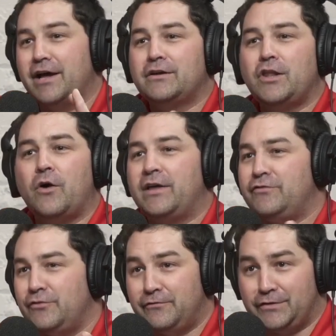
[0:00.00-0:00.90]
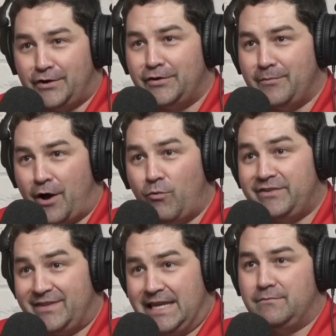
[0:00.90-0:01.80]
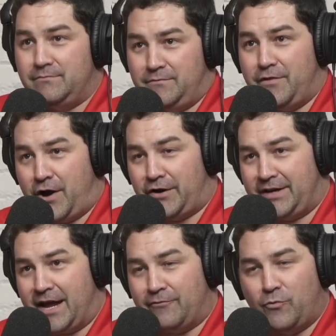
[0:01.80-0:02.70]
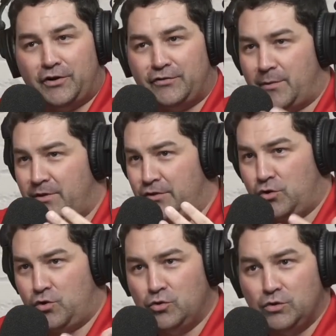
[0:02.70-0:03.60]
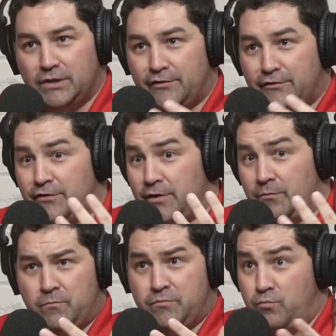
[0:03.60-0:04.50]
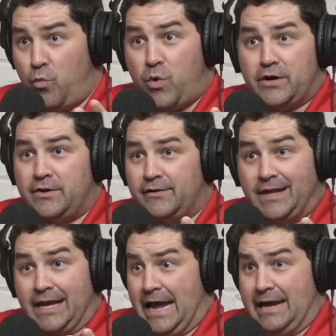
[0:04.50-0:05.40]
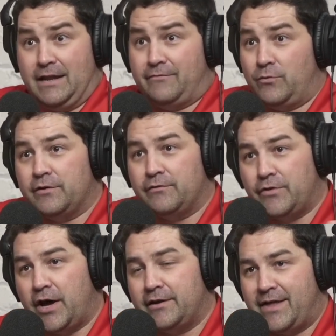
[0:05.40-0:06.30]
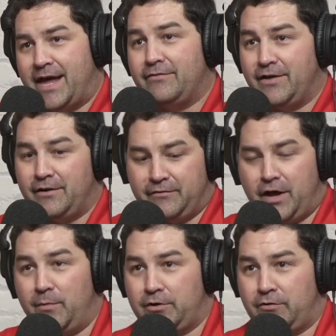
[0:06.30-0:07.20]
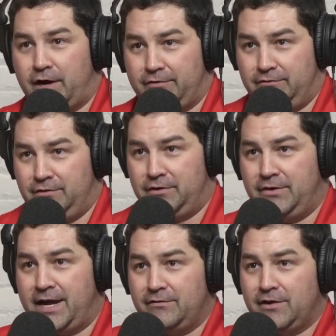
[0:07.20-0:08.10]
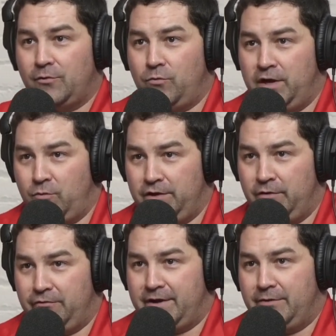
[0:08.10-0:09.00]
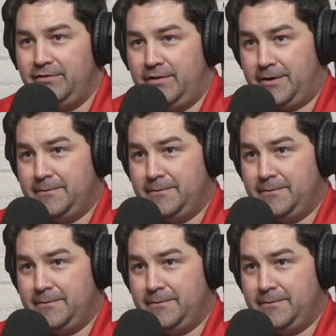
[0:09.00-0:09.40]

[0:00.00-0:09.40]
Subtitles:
Glo, as you've learned about what's in the archive, what are some of the coolest, the weirdest, like I never would have thought of that have come across your desk in what you have found in there?